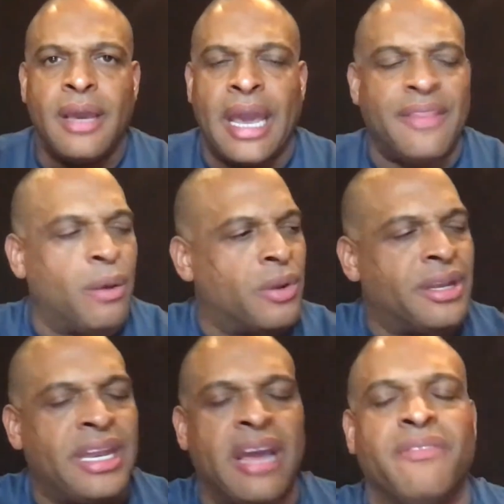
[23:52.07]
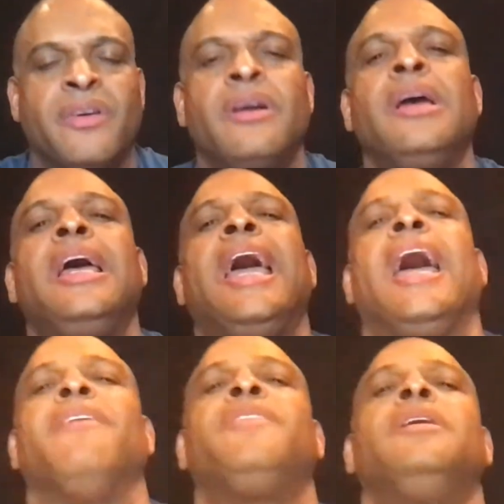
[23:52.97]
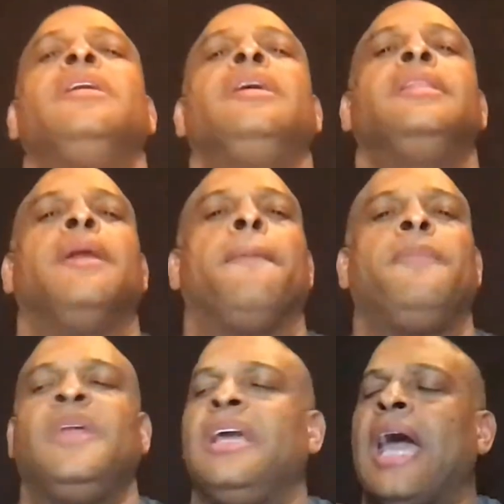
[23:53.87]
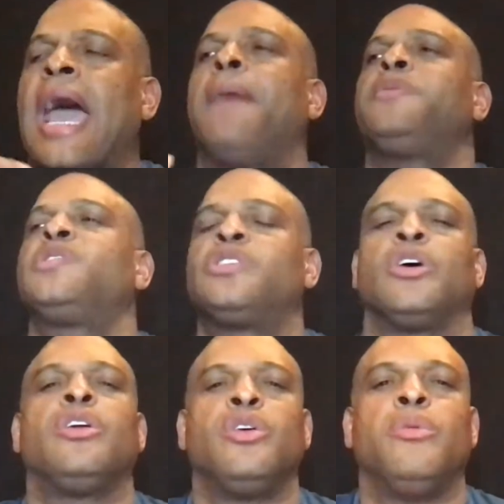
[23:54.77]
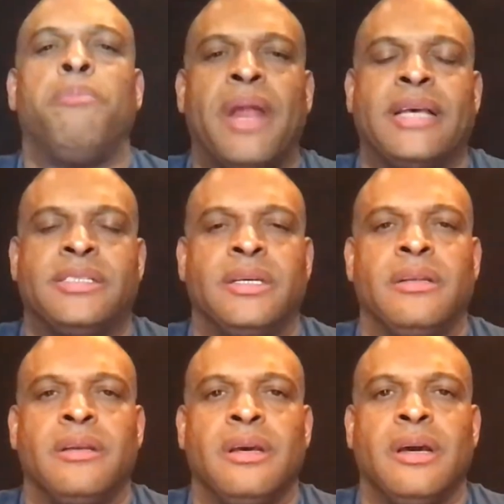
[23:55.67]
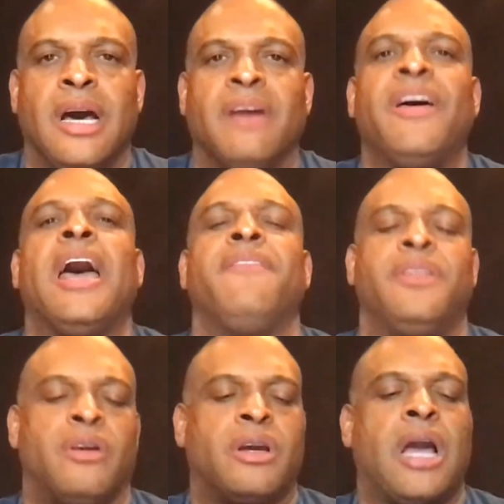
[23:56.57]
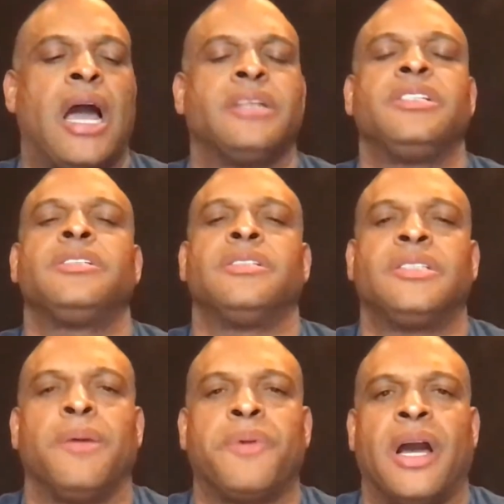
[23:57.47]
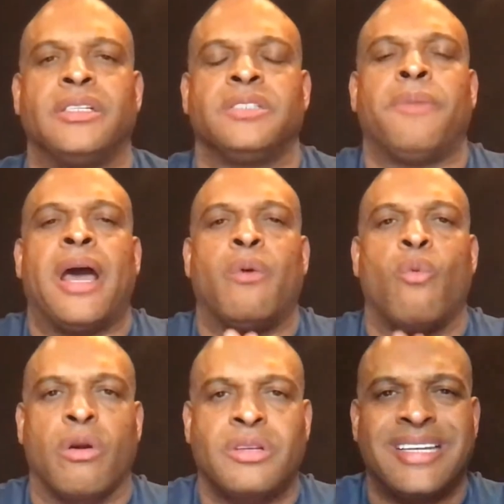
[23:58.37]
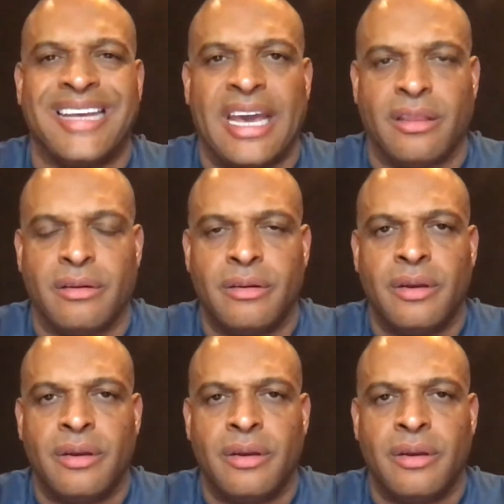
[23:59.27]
and they will never have the absolute blessing of having their conscious and subconscious mind work together.